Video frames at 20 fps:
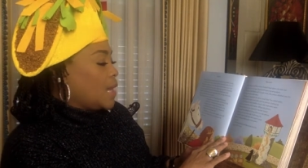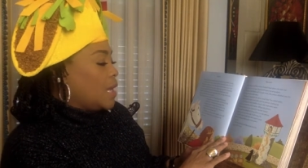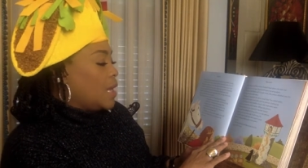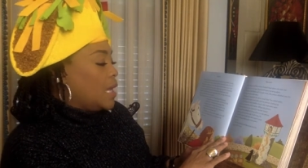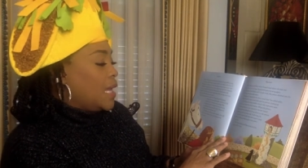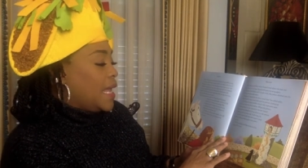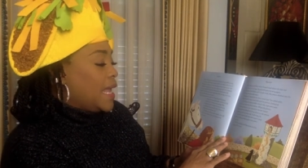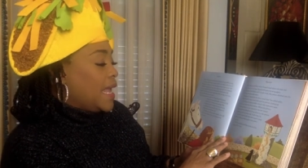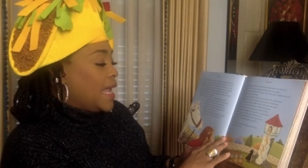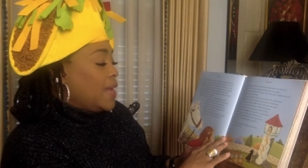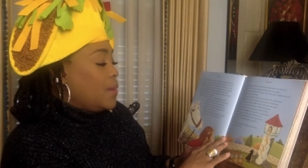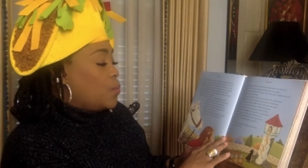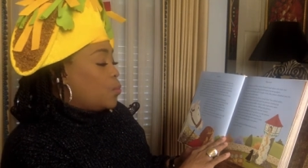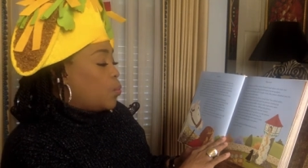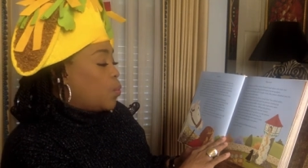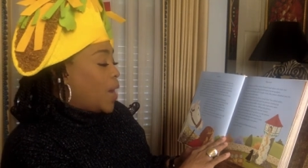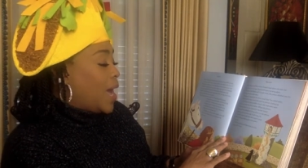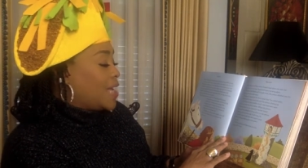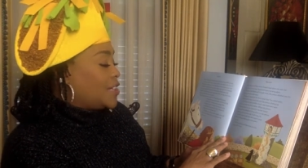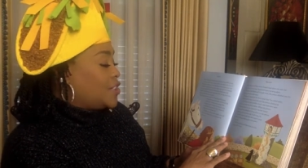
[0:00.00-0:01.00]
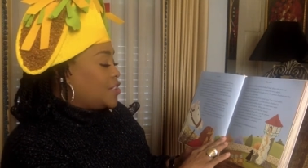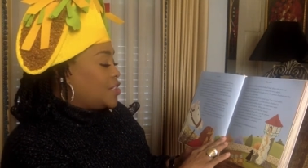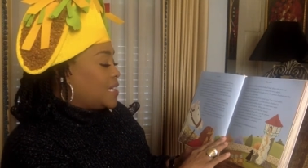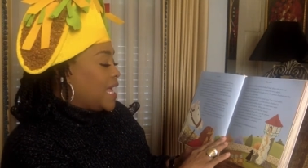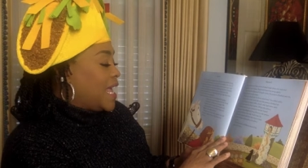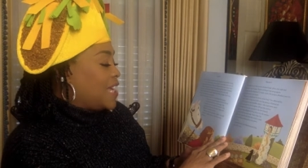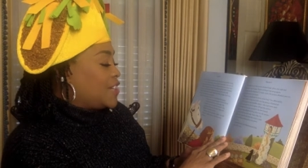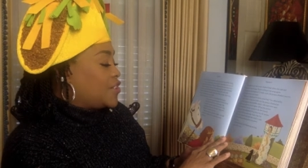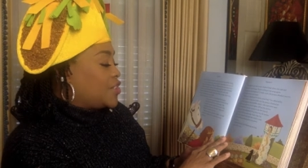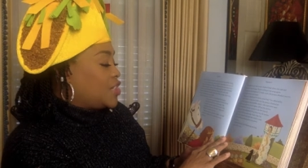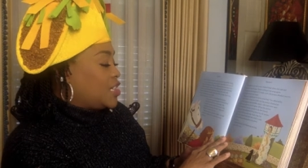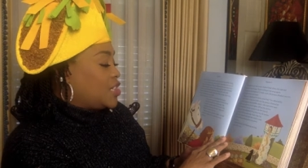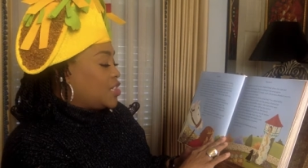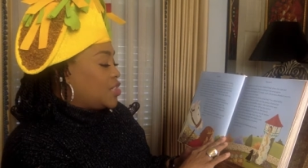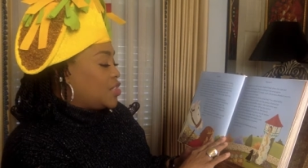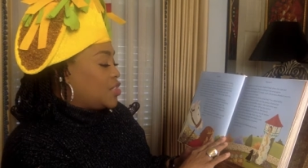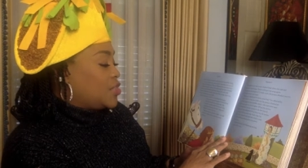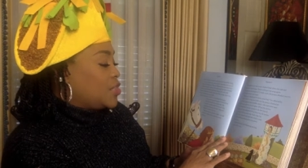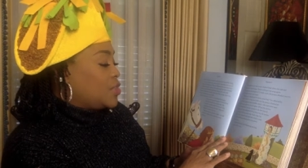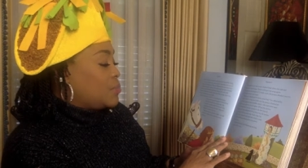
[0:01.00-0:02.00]
He watched as she
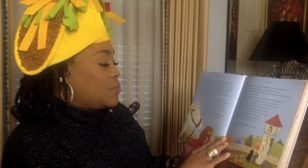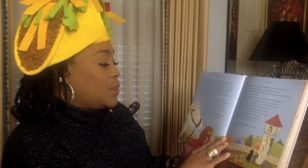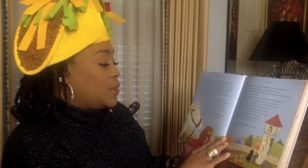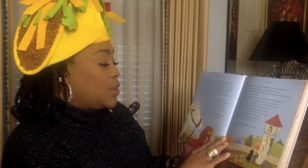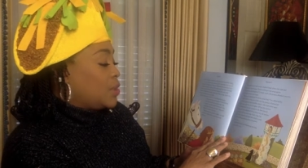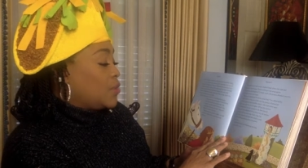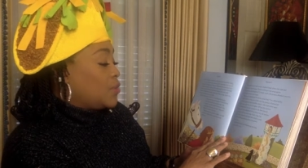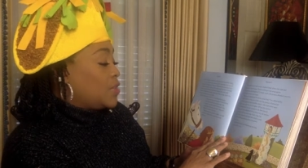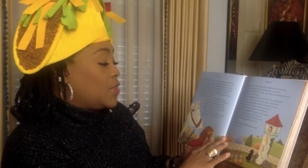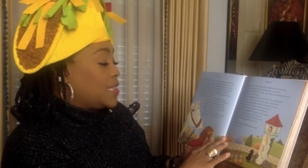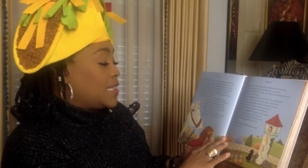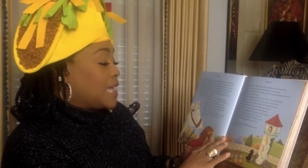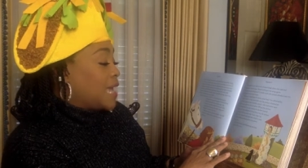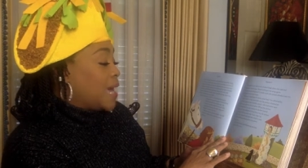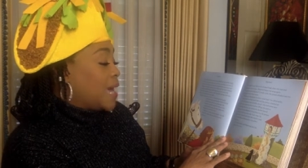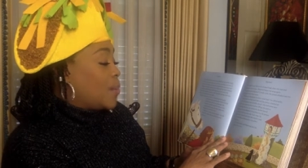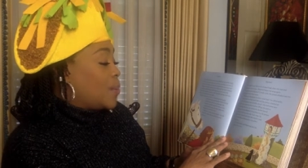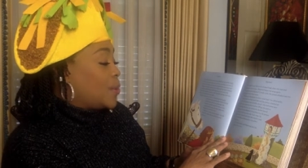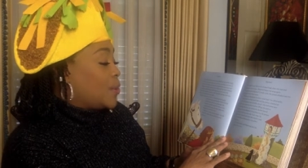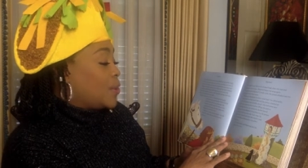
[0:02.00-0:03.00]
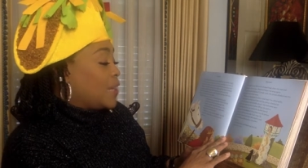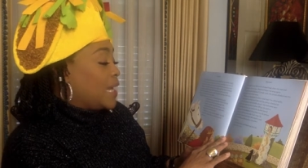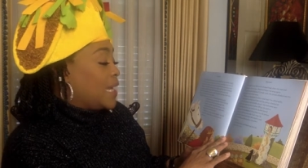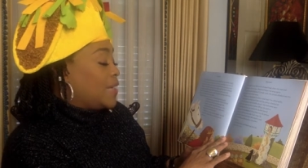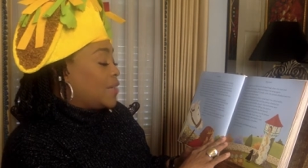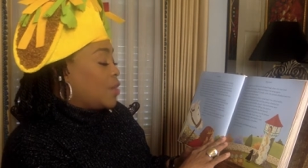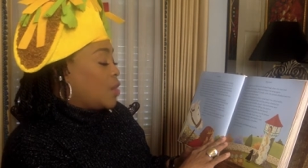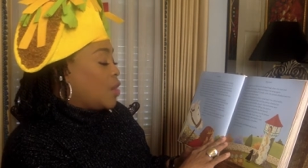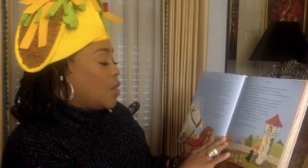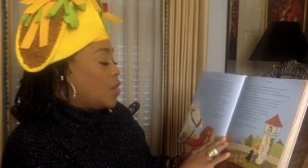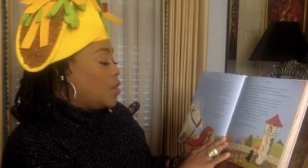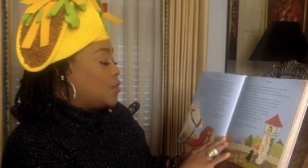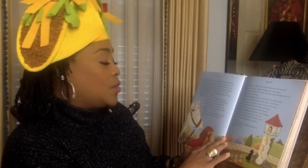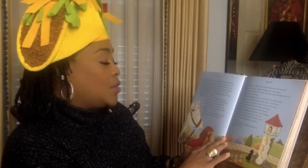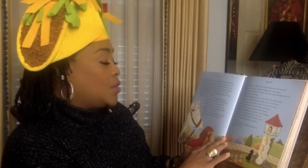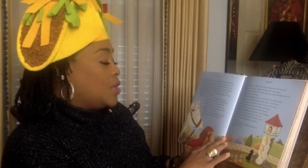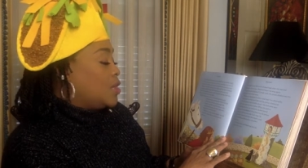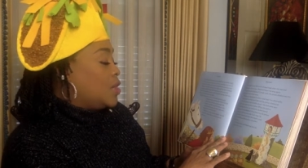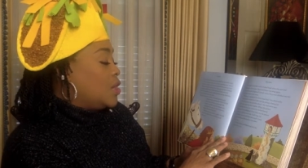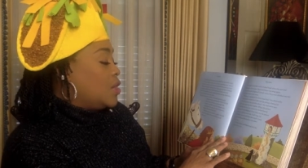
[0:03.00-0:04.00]
stood below the tower and called,
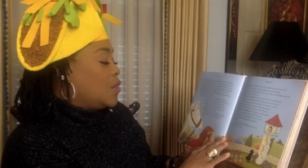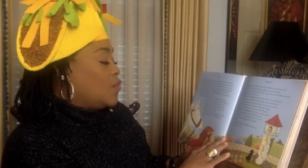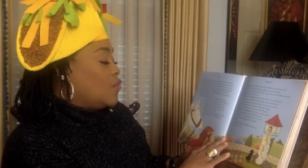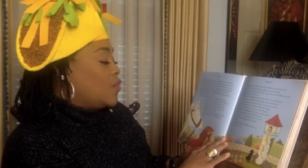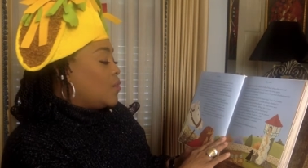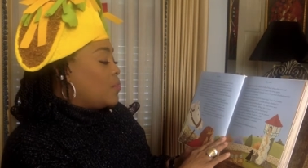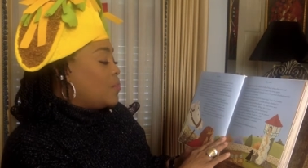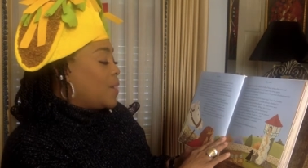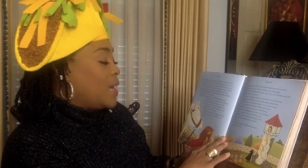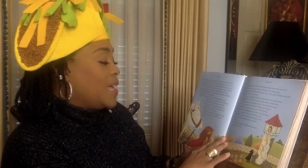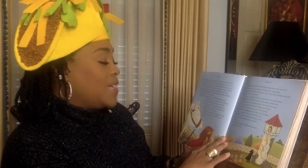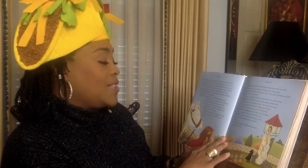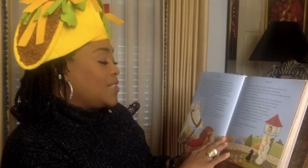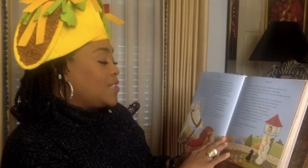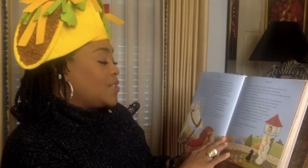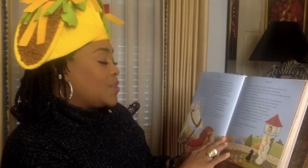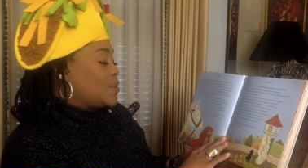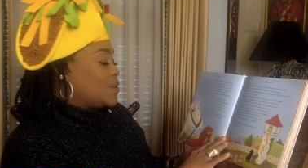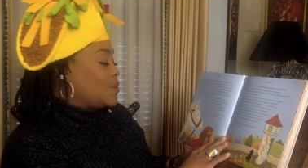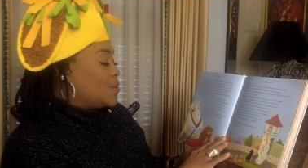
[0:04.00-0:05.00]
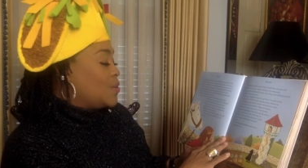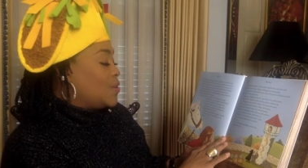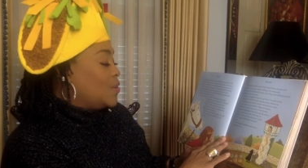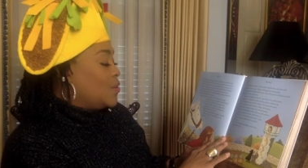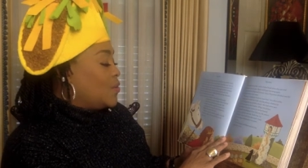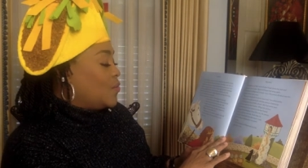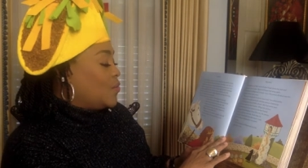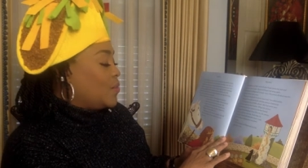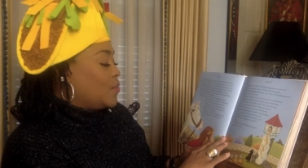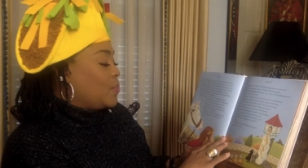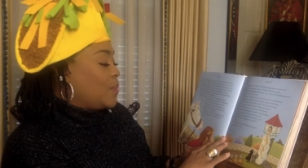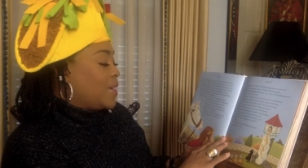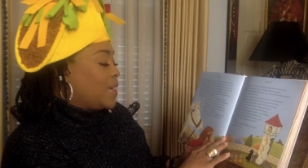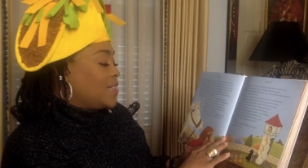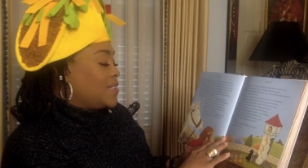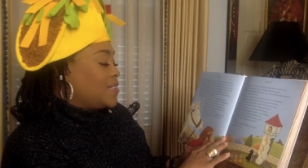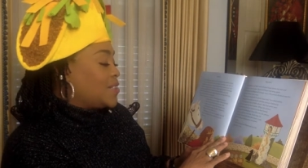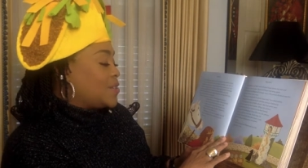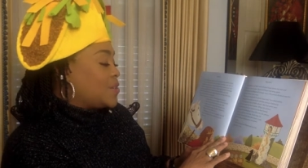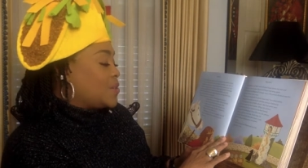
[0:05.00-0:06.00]
"Rapunzel,
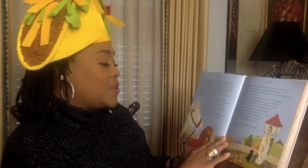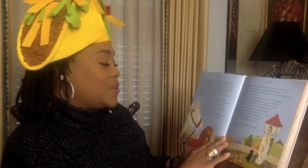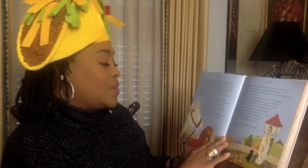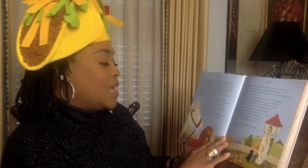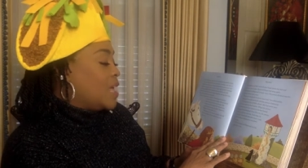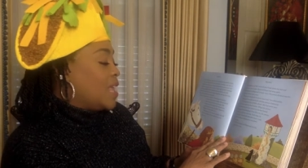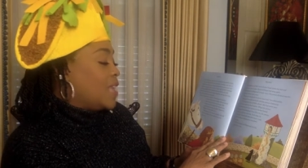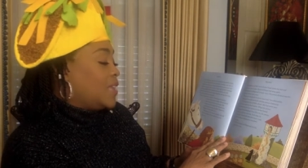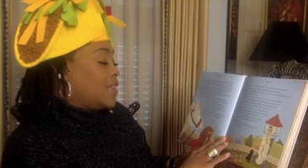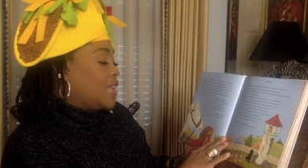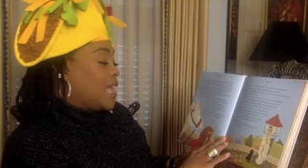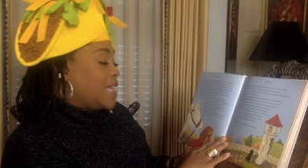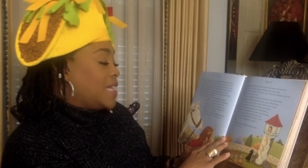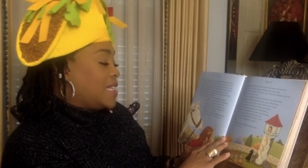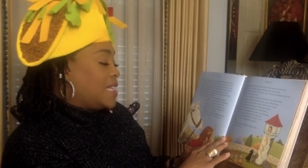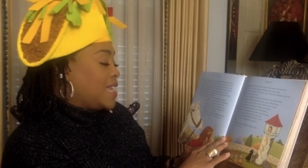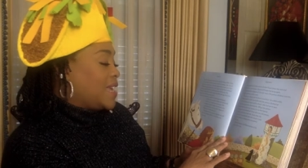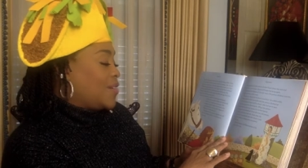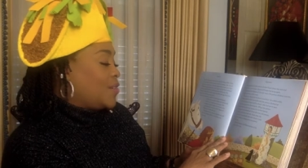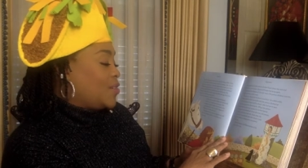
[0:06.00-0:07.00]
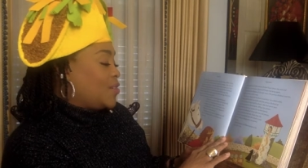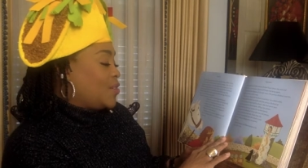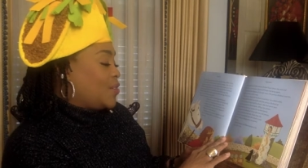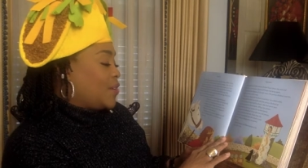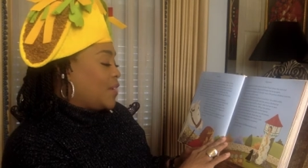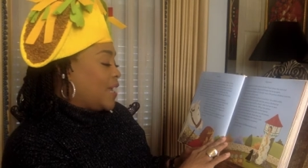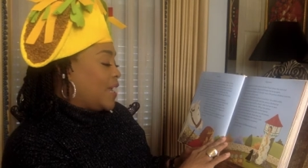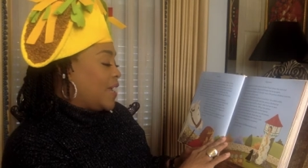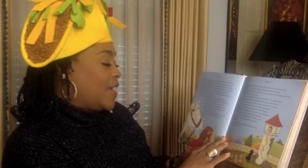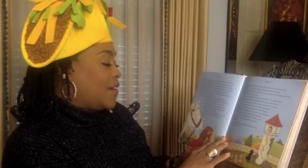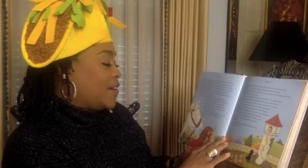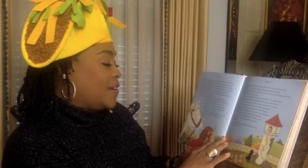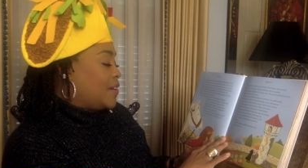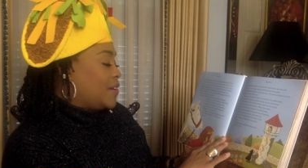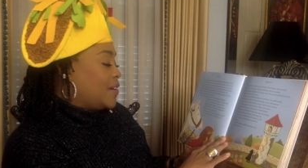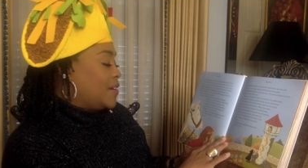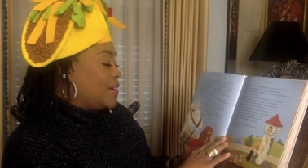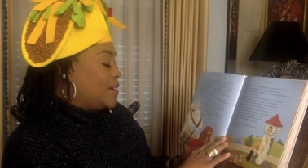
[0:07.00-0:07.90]
Rapunzel, let down your hair."